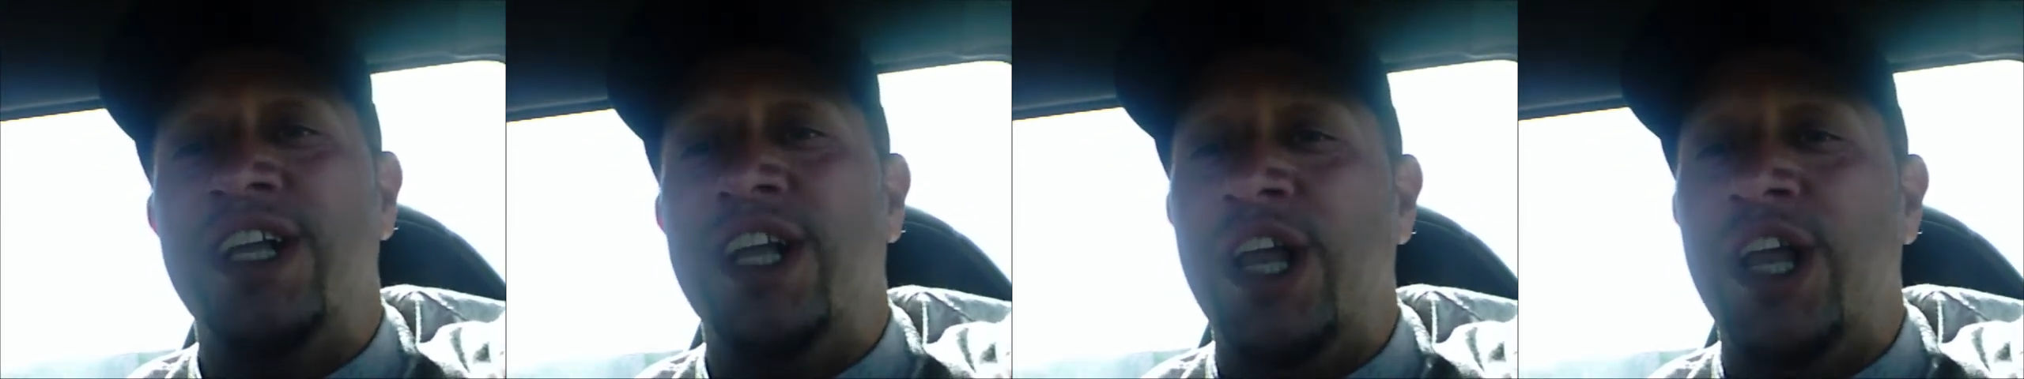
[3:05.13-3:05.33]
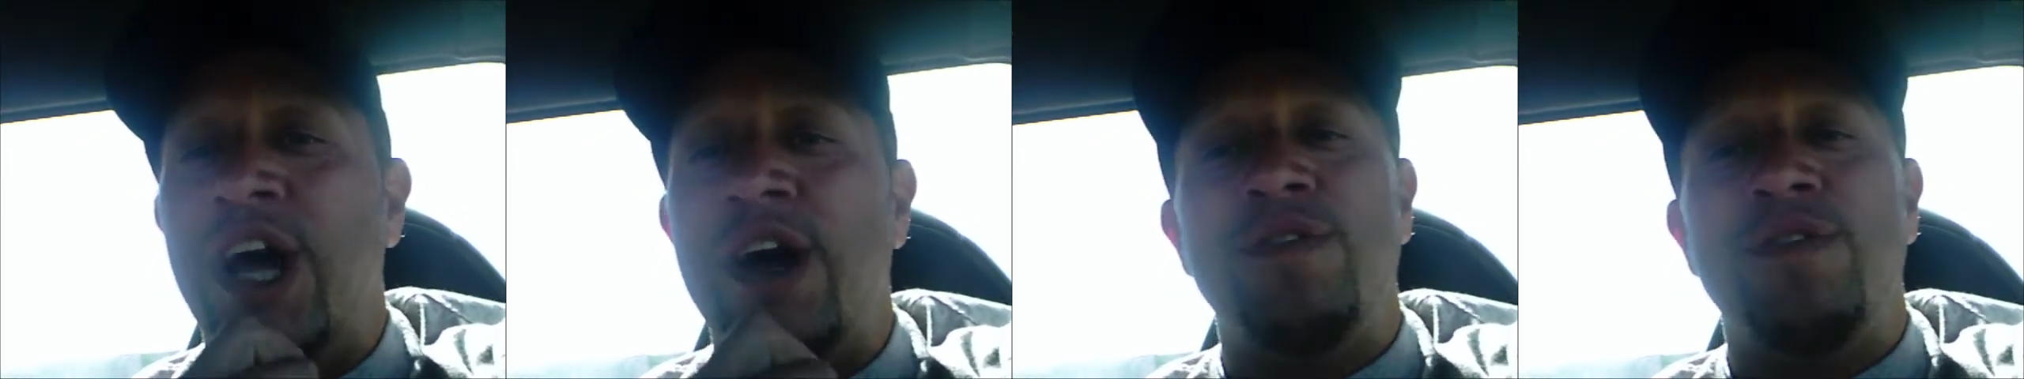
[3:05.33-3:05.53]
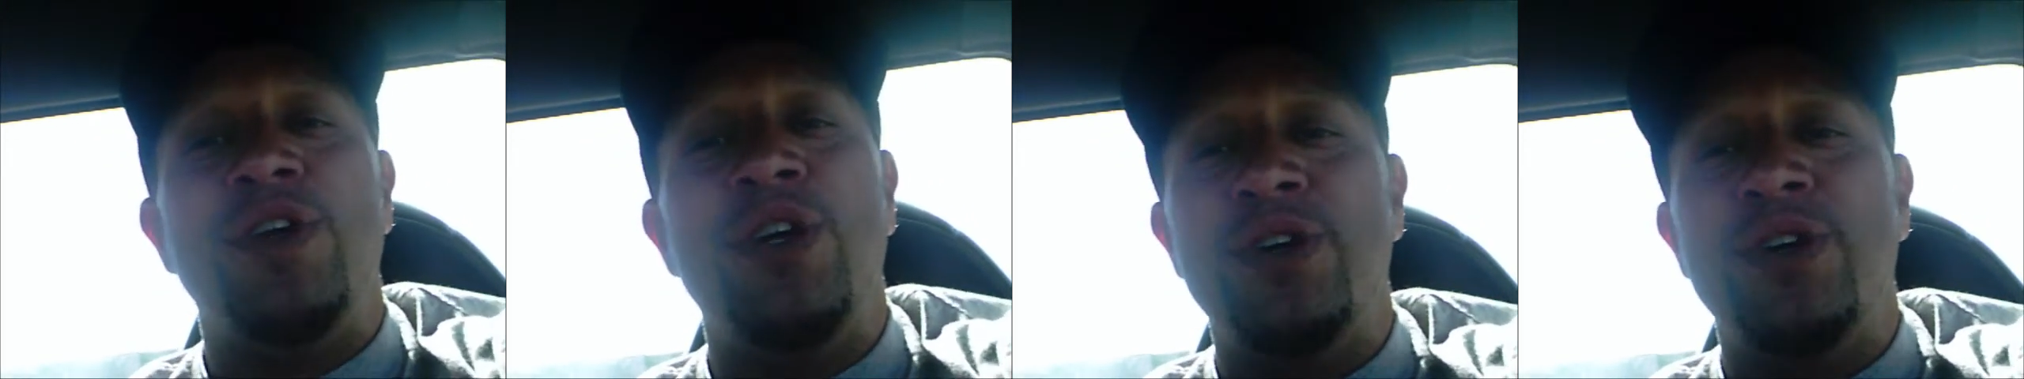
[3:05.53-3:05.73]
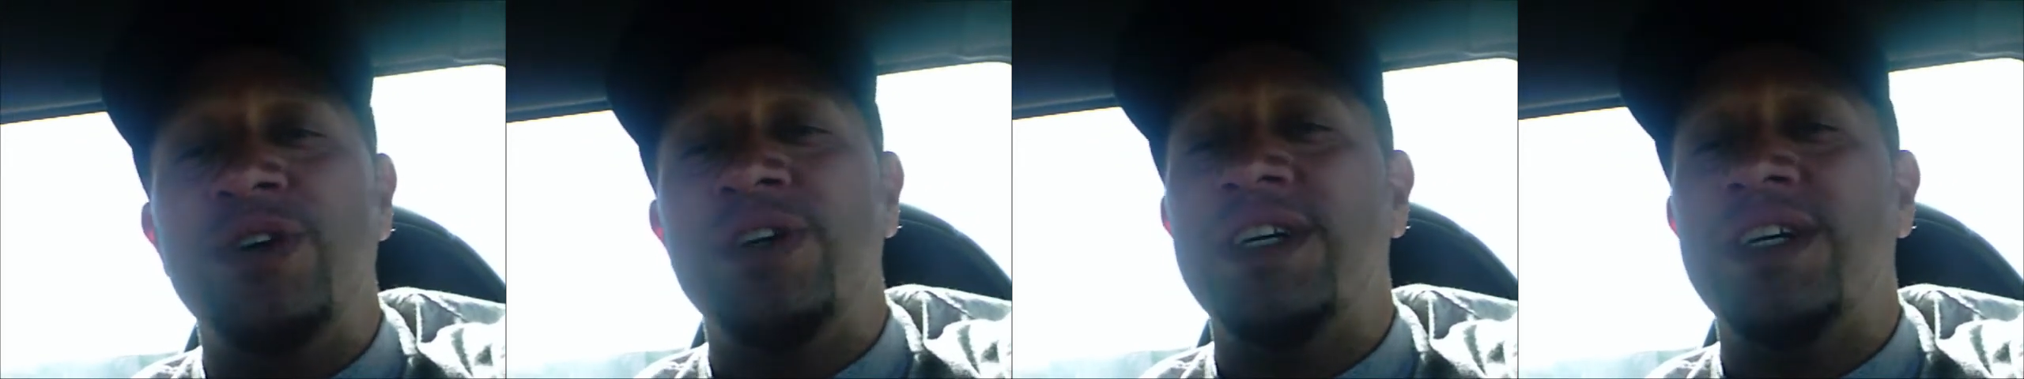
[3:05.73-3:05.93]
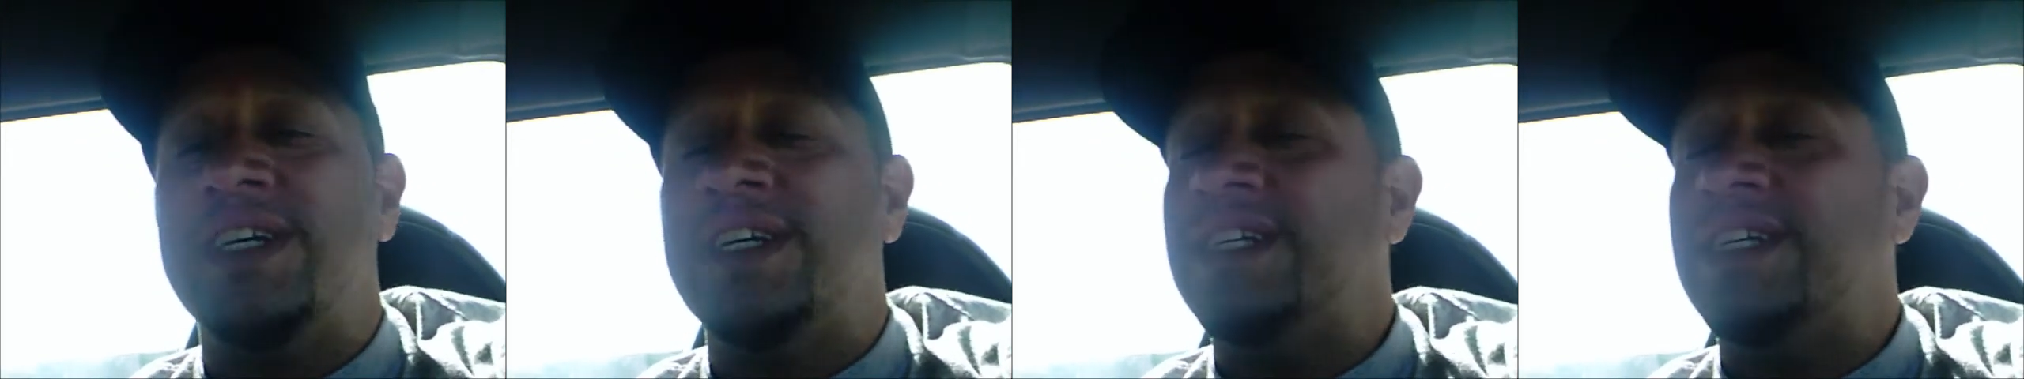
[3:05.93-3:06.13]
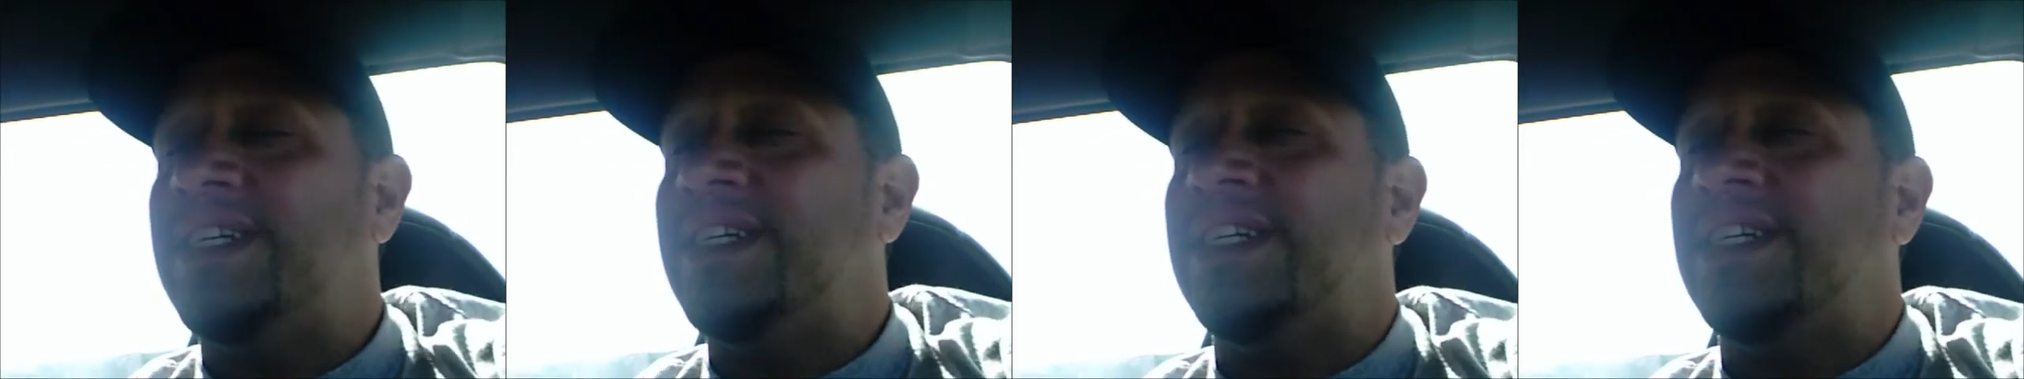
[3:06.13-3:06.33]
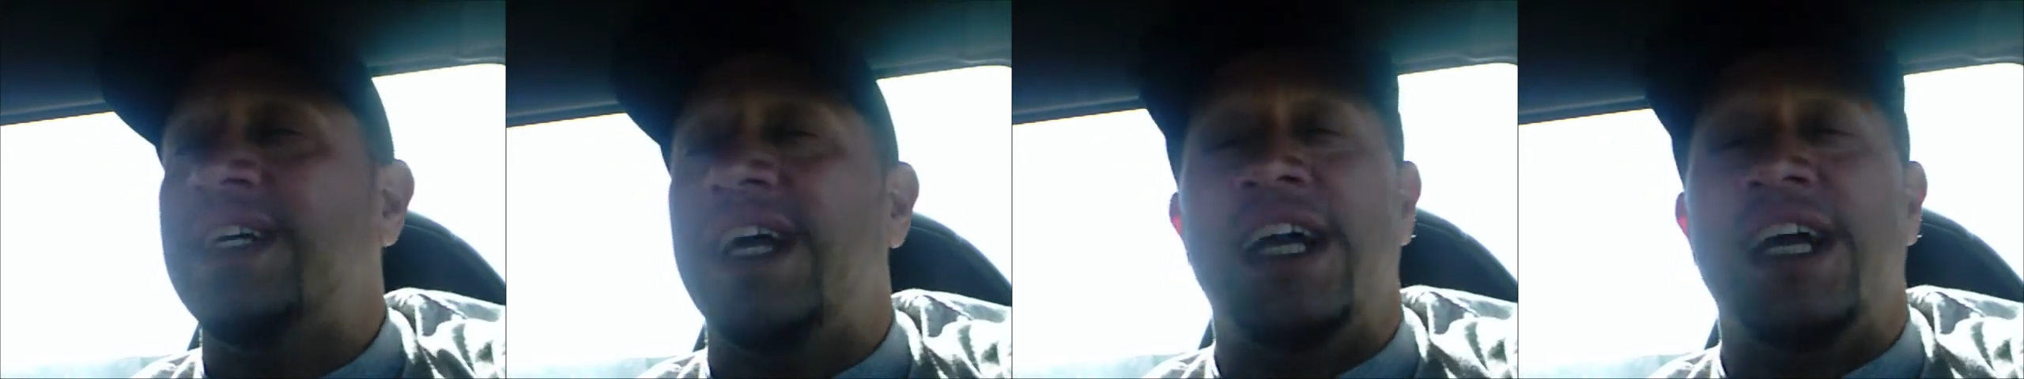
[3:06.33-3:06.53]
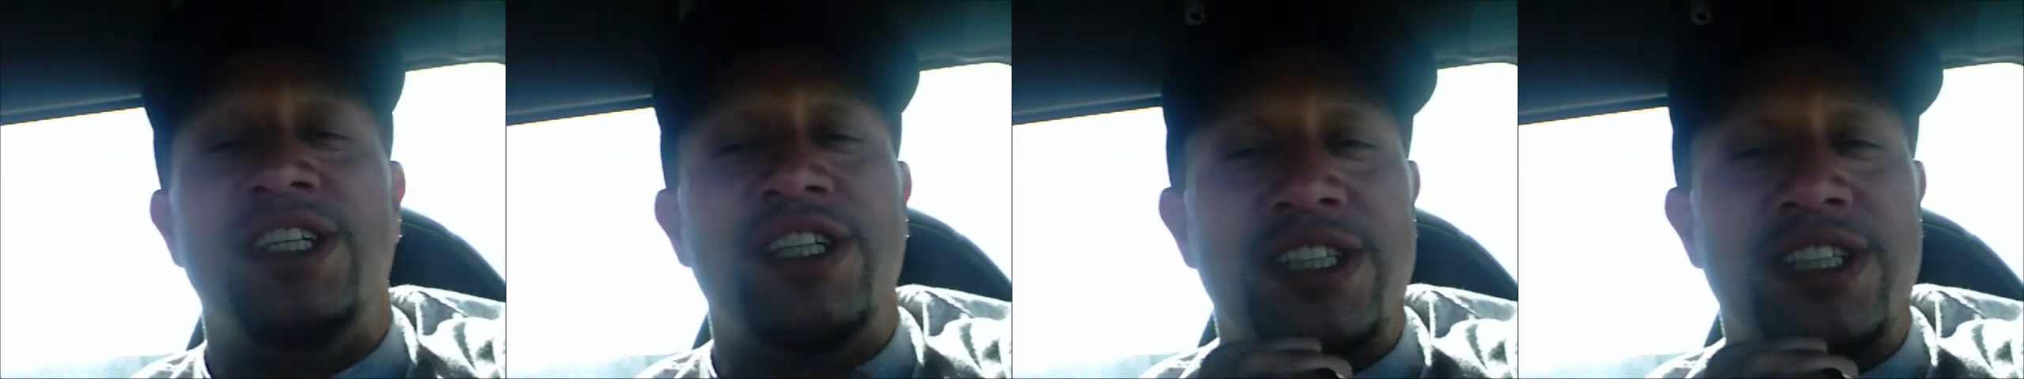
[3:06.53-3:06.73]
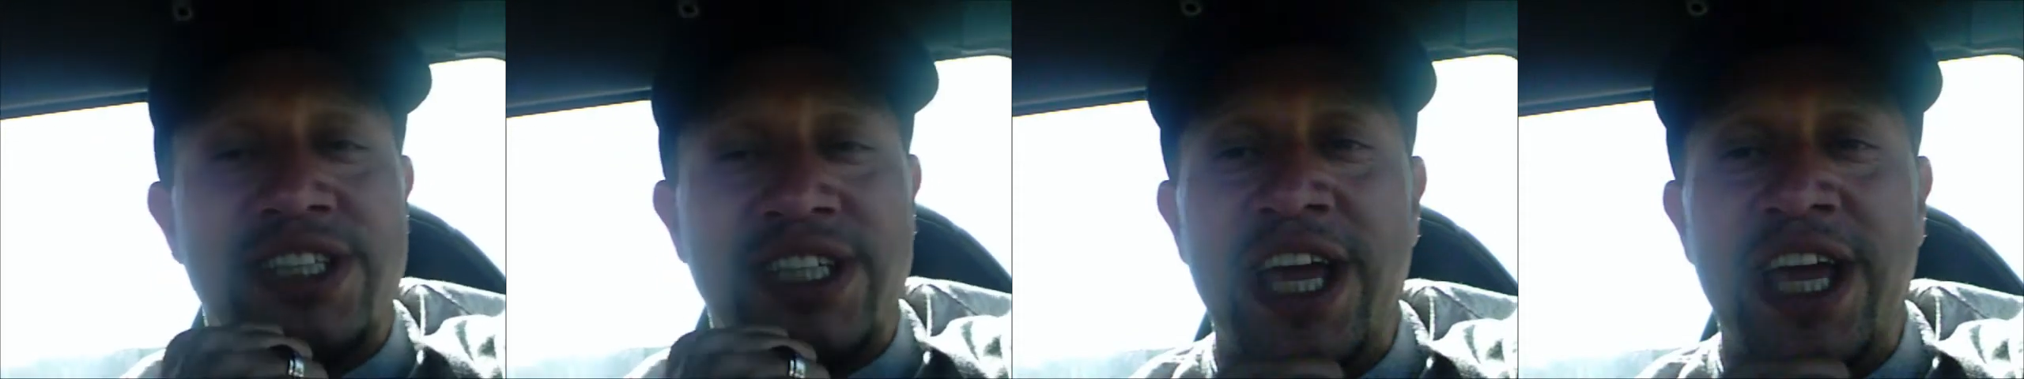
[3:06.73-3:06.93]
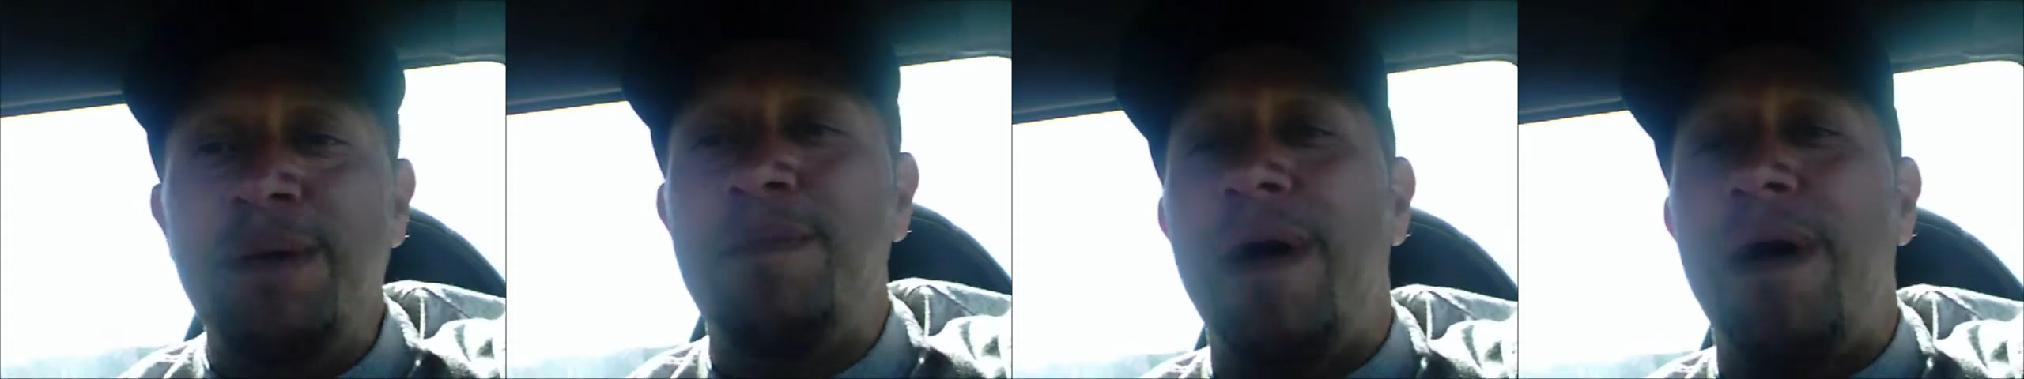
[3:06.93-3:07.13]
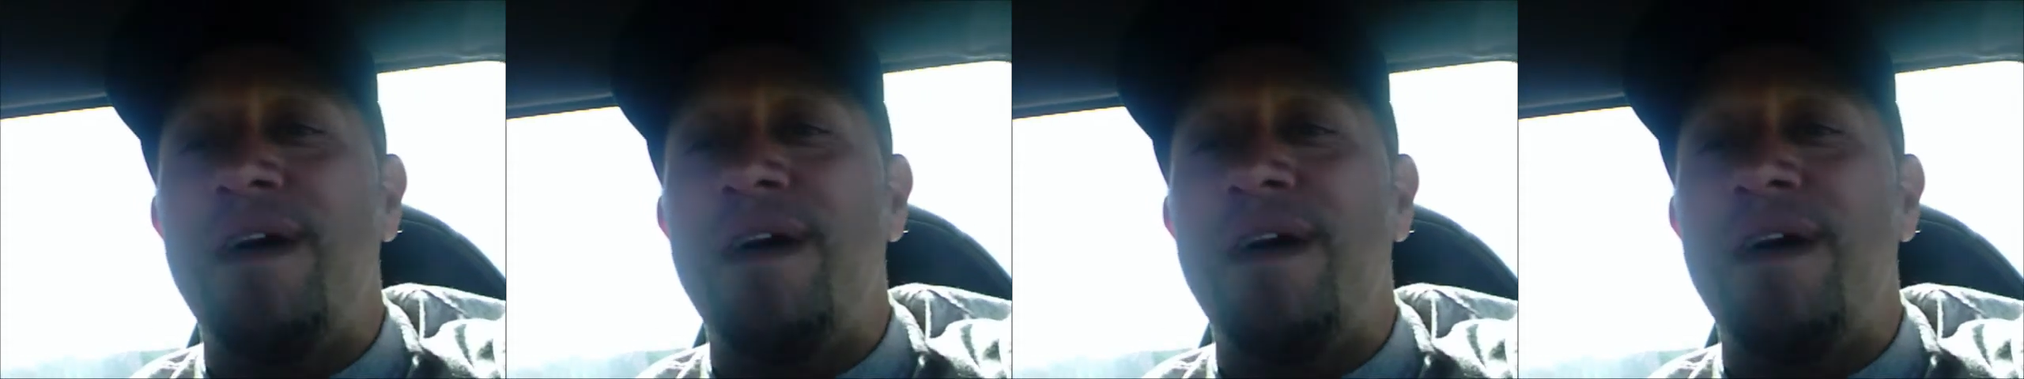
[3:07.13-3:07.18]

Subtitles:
Love you, and just keep